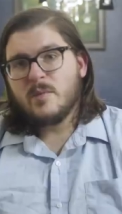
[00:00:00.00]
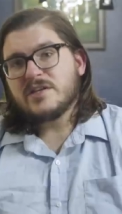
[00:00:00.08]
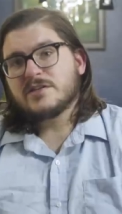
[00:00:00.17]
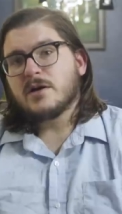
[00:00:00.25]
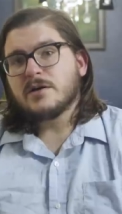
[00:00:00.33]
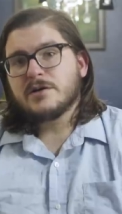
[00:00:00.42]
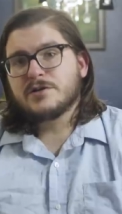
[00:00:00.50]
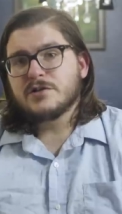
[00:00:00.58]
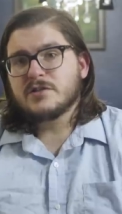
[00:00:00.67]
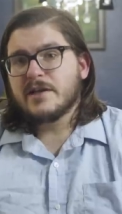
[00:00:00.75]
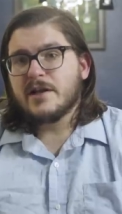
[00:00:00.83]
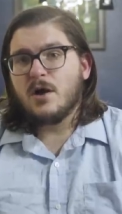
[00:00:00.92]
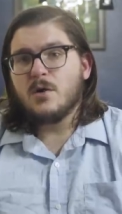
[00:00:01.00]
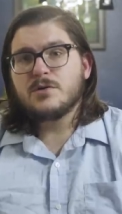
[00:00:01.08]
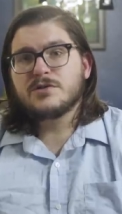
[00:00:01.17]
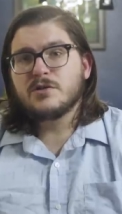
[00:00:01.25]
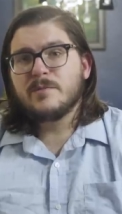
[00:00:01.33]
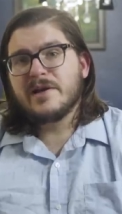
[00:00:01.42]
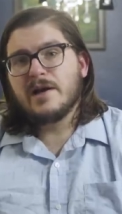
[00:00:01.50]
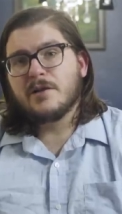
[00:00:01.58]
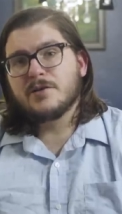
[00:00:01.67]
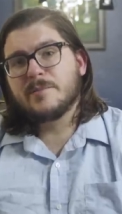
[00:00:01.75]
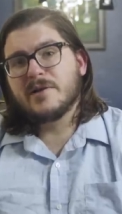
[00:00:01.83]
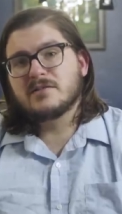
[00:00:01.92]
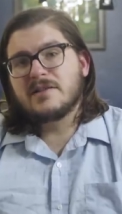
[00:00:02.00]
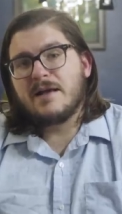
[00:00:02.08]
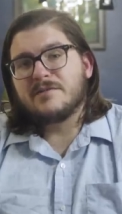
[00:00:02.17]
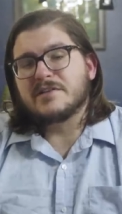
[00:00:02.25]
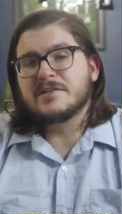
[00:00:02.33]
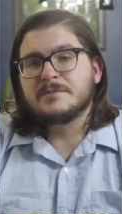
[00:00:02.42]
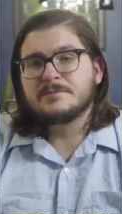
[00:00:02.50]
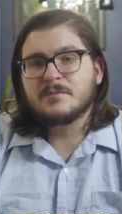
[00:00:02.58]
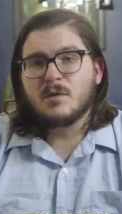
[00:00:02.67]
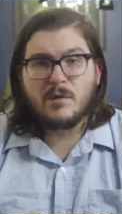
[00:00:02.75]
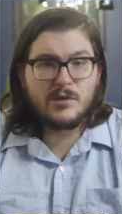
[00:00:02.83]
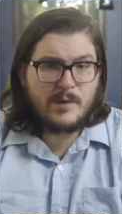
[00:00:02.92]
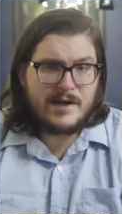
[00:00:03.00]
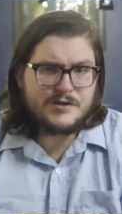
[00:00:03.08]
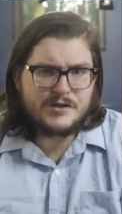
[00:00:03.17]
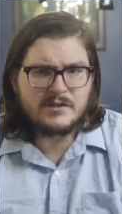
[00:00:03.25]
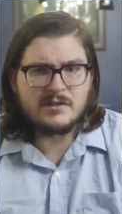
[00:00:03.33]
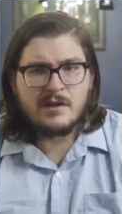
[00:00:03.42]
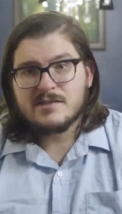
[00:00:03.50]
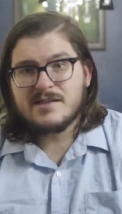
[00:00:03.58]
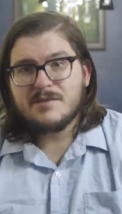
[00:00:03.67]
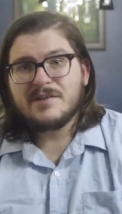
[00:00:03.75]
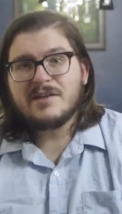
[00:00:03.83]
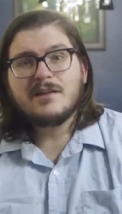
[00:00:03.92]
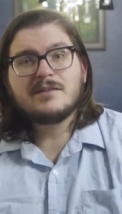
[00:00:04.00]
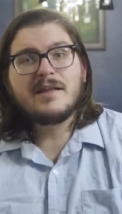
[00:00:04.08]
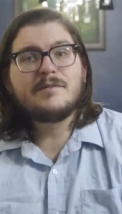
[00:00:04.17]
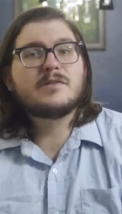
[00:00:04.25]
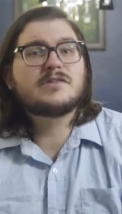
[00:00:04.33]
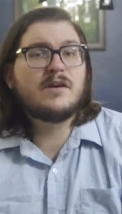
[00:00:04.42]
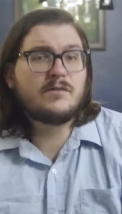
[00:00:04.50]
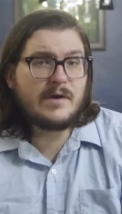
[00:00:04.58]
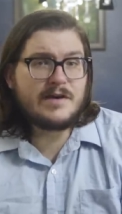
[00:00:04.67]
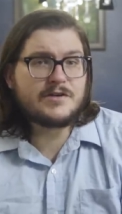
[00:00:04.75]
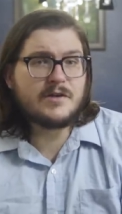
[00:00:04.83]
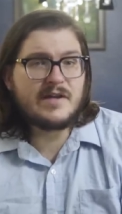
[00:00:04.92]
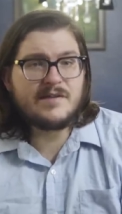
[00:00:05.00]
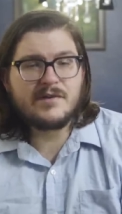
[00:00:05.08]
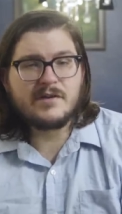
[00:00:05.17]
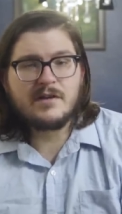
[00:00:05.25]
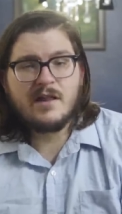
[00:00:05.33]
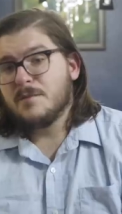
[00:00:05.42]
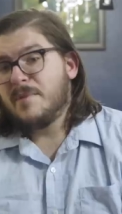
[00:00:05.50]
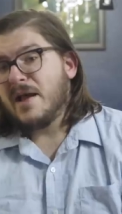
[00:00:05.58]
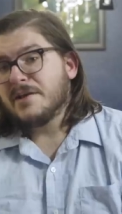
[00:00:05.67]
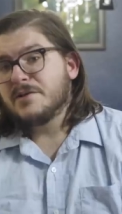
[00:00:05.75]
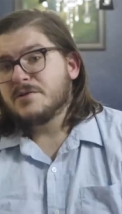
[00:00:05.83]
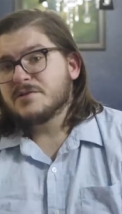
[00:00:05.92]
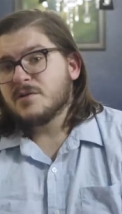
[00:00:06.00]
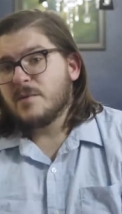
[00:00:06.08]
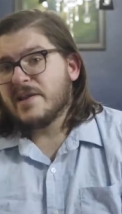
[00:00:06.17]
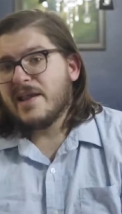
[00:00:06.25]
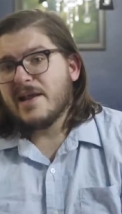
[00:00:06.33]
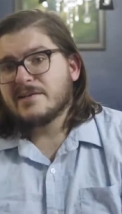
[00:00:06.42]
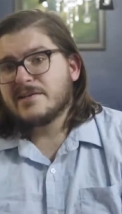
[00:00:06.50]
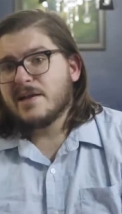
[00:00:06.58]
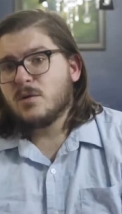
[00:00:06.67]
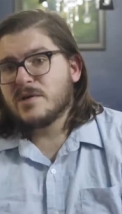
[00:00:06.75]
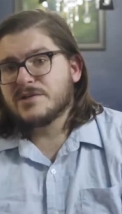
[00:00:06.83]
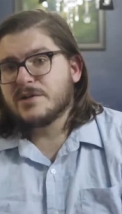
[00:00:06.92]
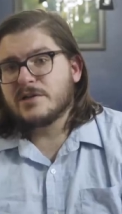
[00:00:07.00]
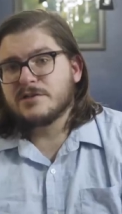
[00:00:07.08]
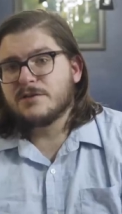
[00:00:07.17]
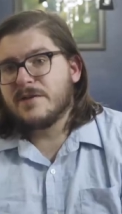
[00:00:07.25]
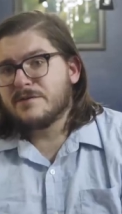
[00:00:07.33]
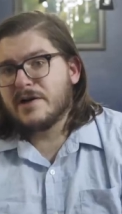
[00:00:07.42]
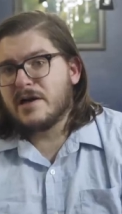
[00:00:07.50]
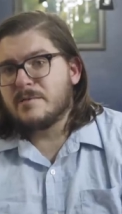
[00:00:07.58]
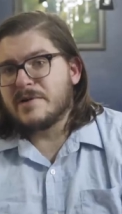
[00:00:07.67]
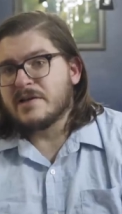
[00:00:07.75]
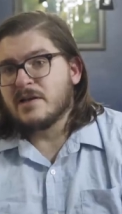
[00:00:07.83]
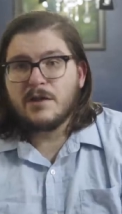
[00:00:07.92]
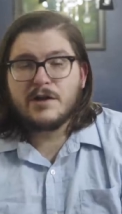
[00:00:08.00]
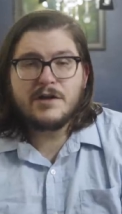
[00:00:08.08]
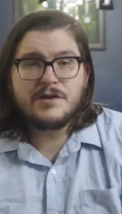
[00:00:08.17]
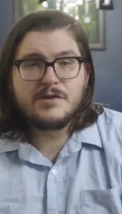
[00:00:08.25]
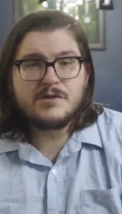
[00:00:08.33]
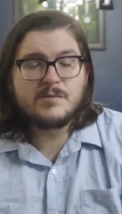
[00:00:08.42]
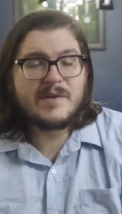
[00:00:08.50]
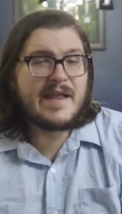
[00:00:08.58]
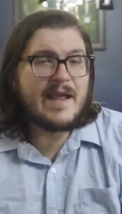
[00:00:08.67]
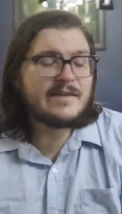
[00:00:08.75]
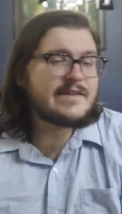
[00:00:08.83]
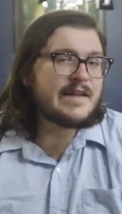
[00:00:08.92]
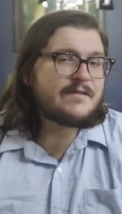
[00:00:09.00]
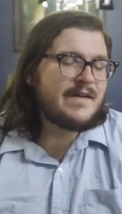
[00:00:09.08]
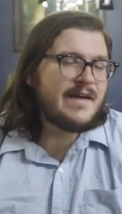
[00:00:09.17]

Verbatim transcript: We start just like oh so many other builds haven't, with Ranger. Seven levels of Ranger even. The bad news, we can't take Wizard as our favorite enemy. The good news, we can take